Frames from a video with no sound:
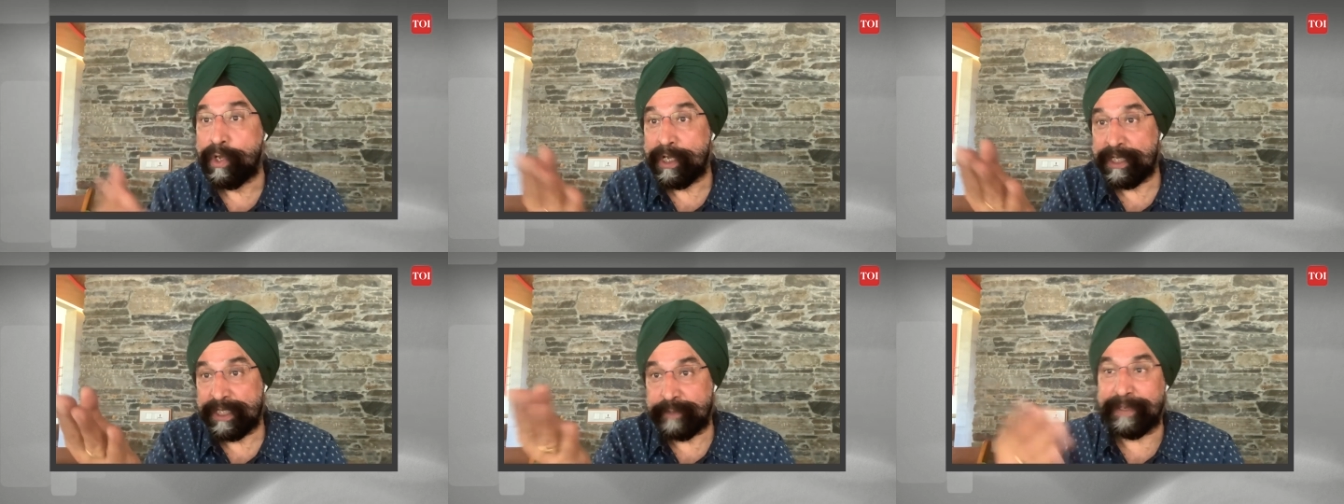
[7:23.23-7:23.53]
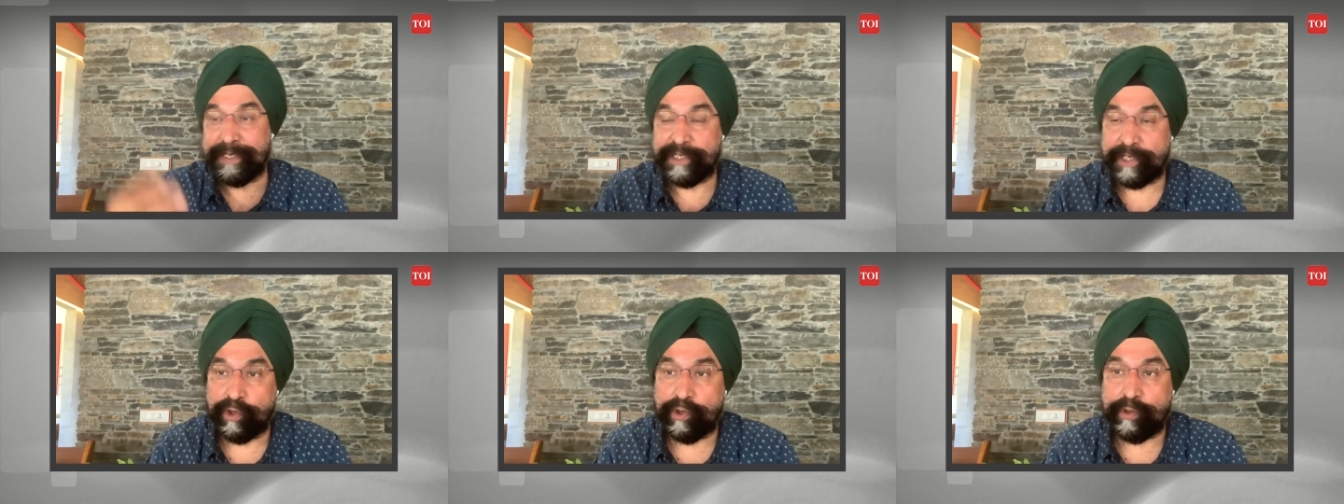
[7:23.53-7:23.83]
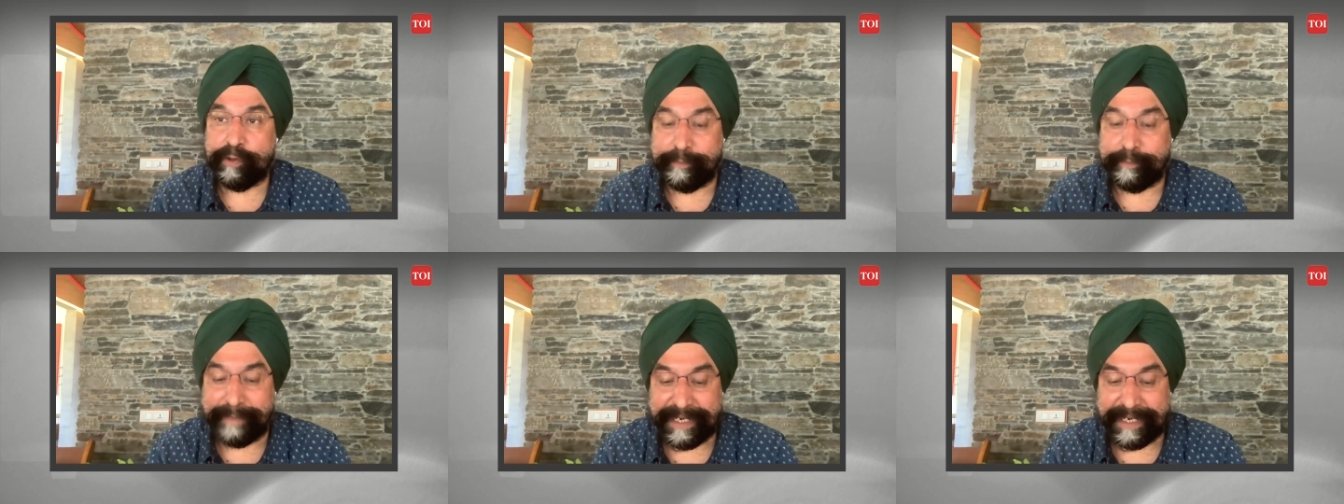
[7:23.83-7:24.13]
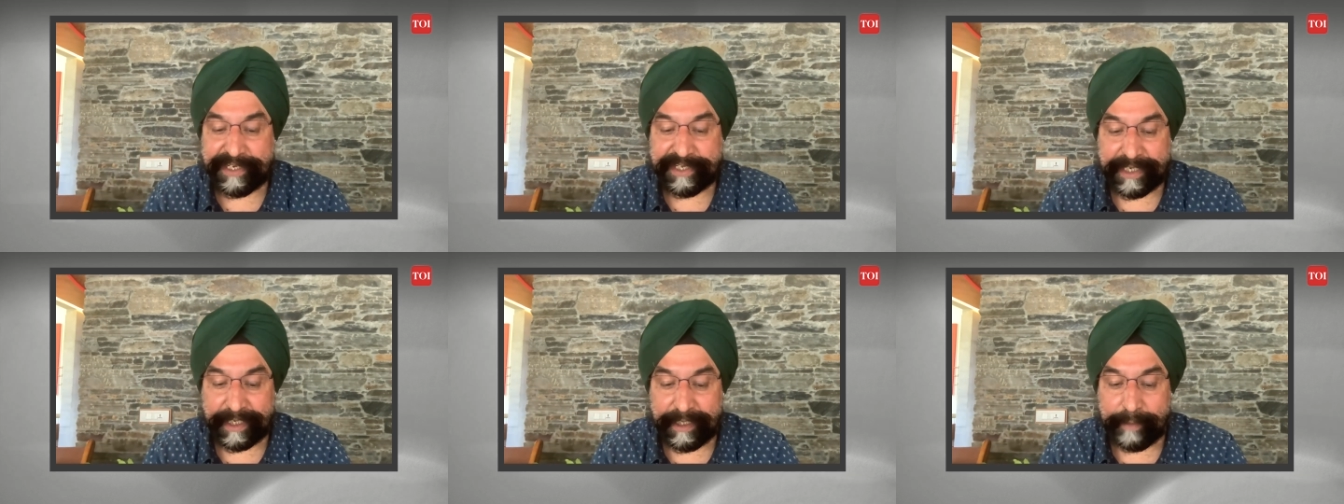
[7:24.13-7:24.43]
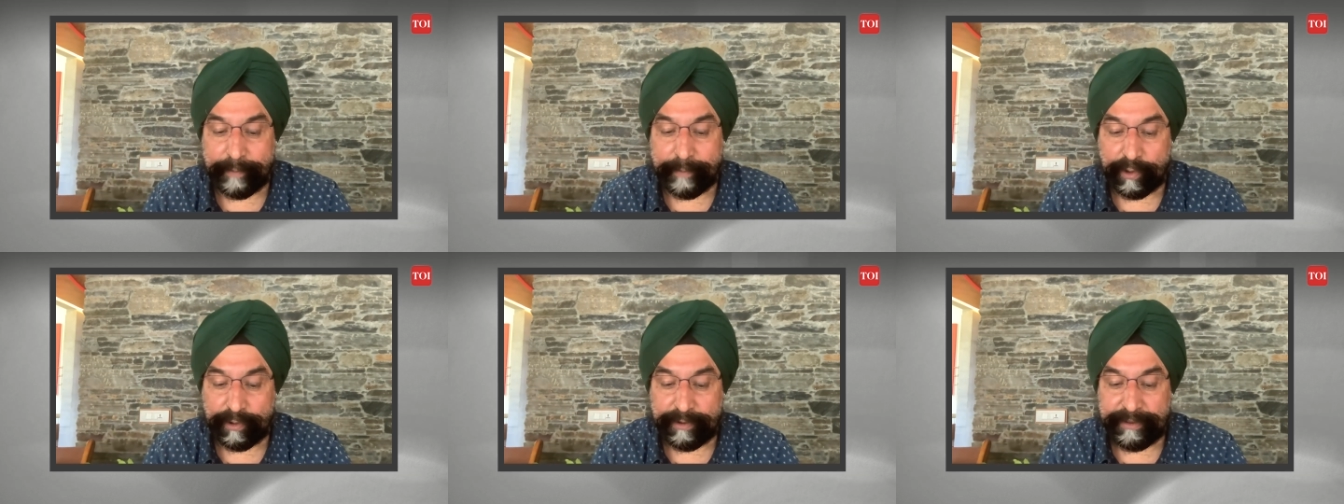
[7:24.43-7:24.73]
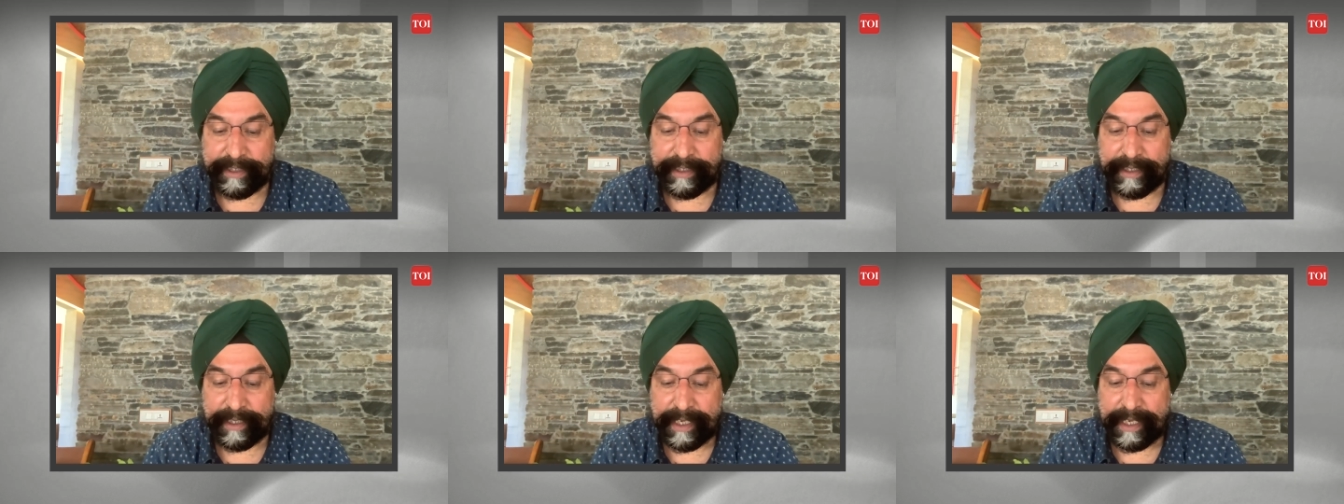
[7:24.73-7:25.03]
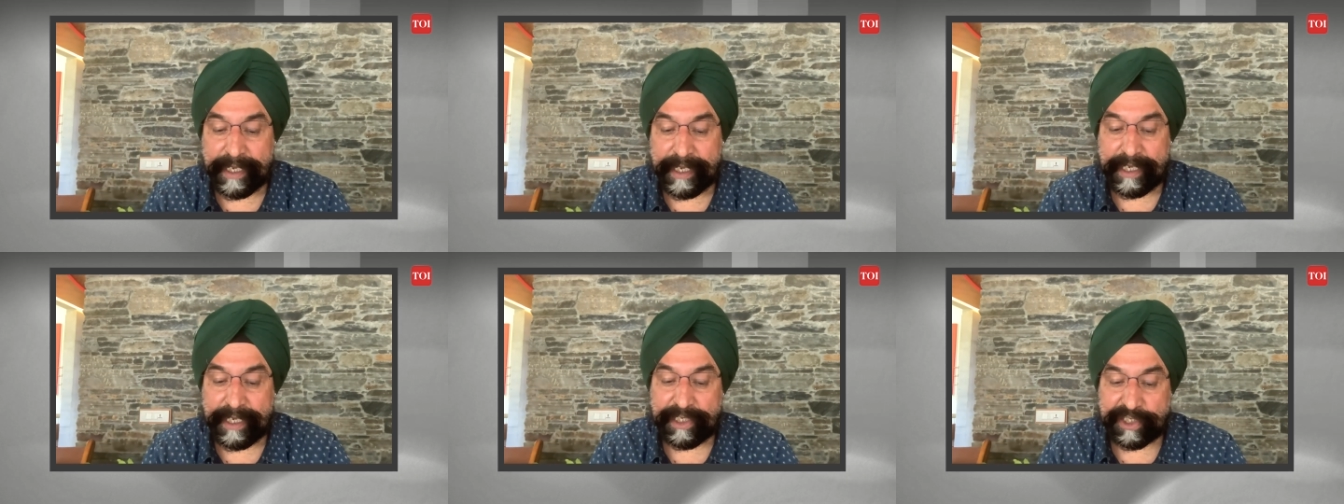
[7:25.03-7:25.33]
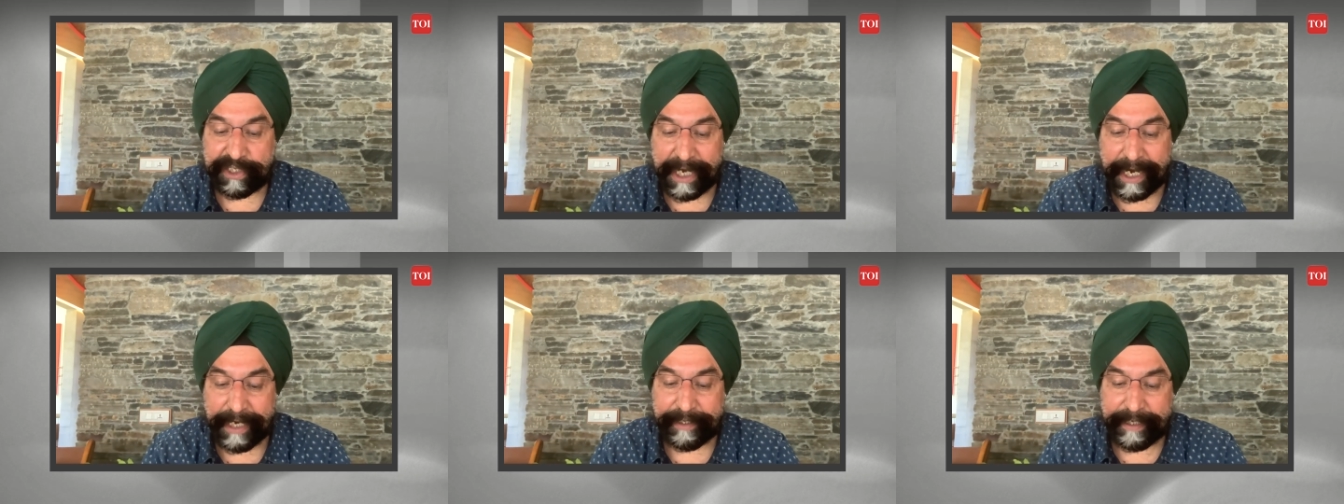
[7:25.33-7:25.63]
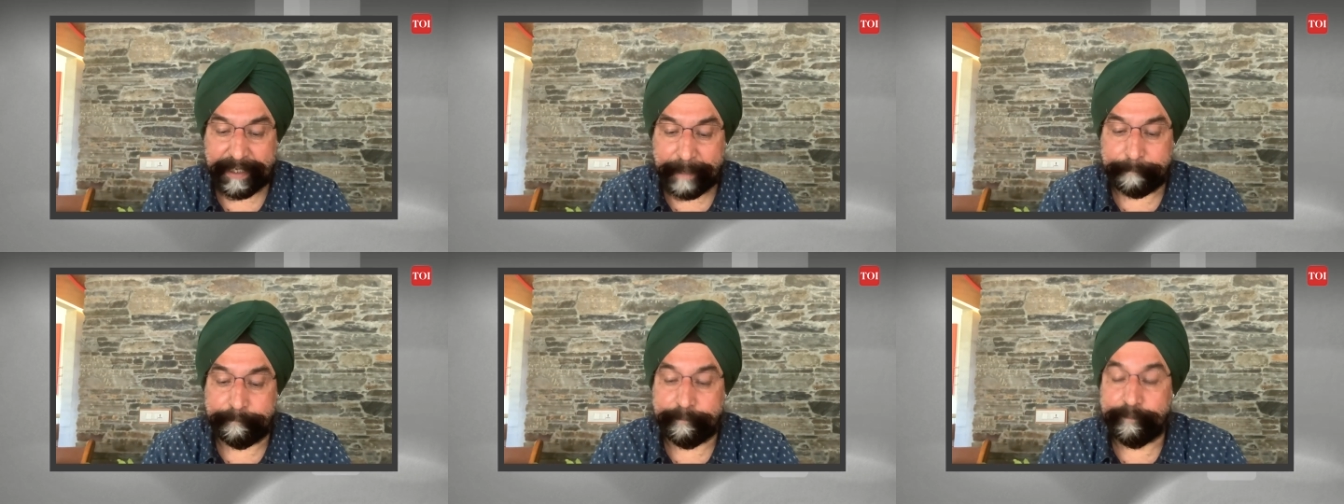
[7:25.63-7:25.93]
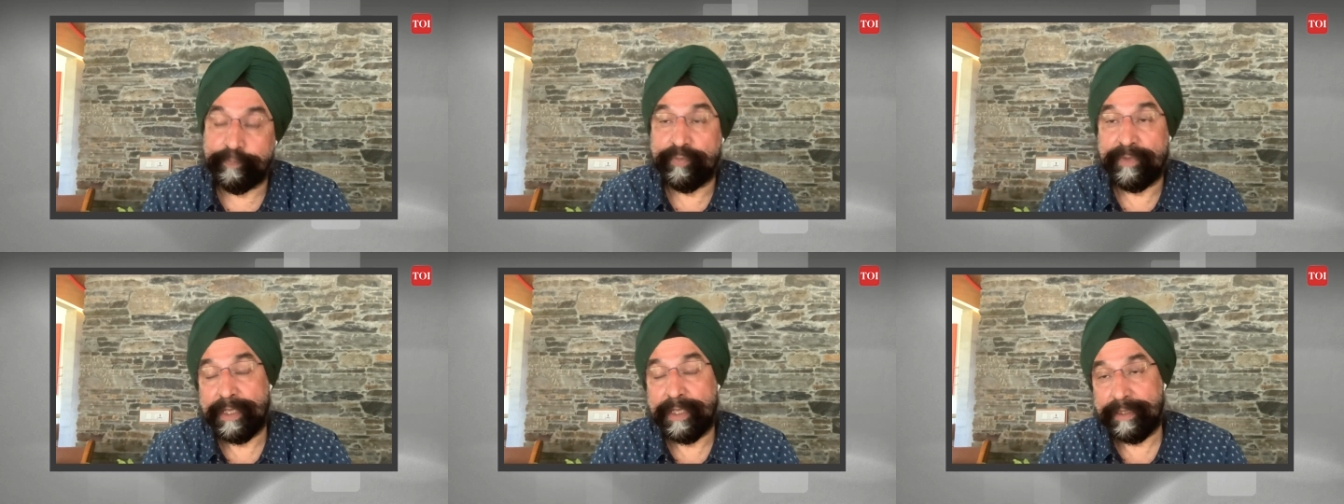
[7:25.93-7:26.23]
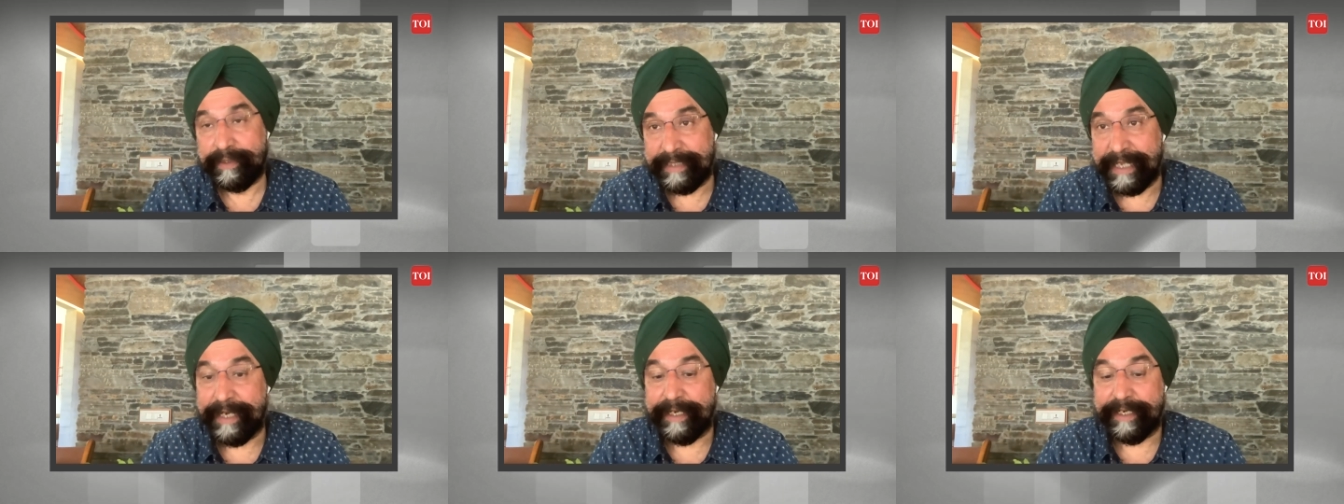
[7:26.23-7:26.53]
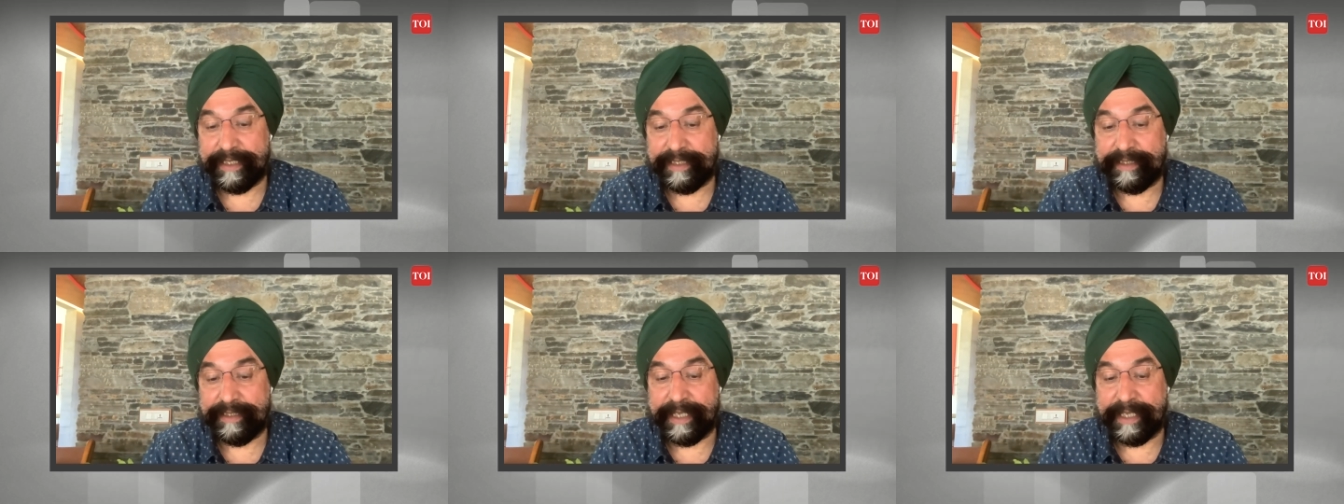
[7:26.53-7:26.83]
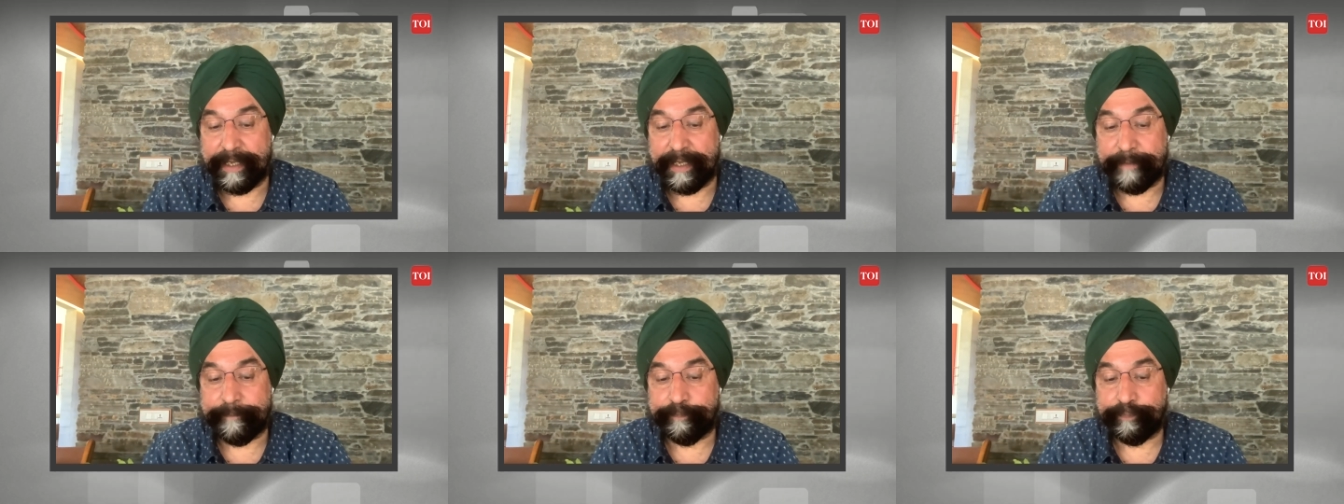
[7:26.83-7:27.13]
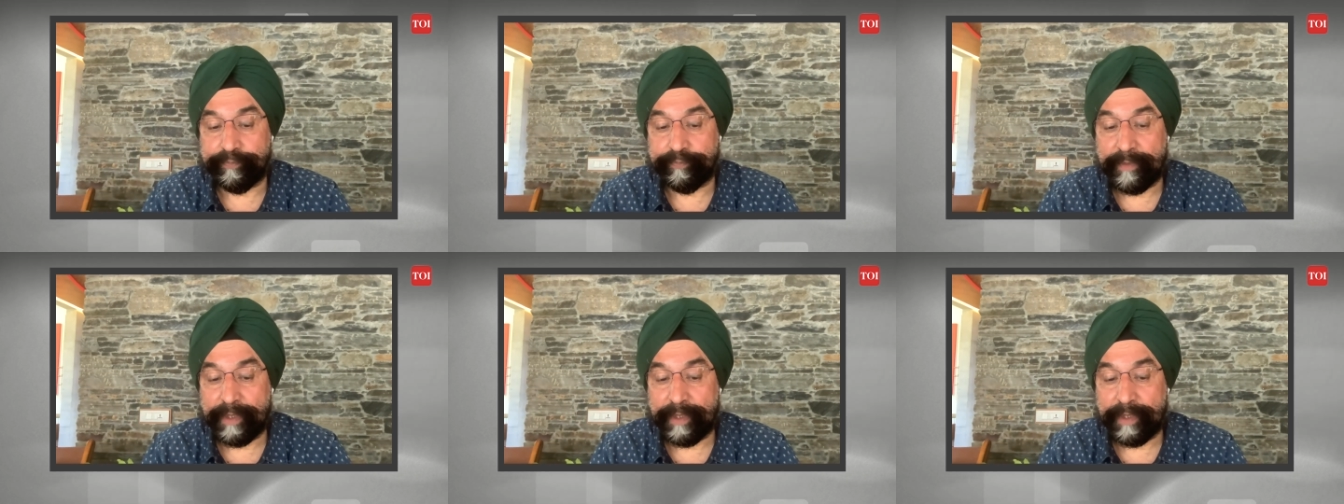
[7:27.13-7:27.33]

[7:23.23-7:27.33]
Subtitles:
especially you mentioned about the startup, that is there.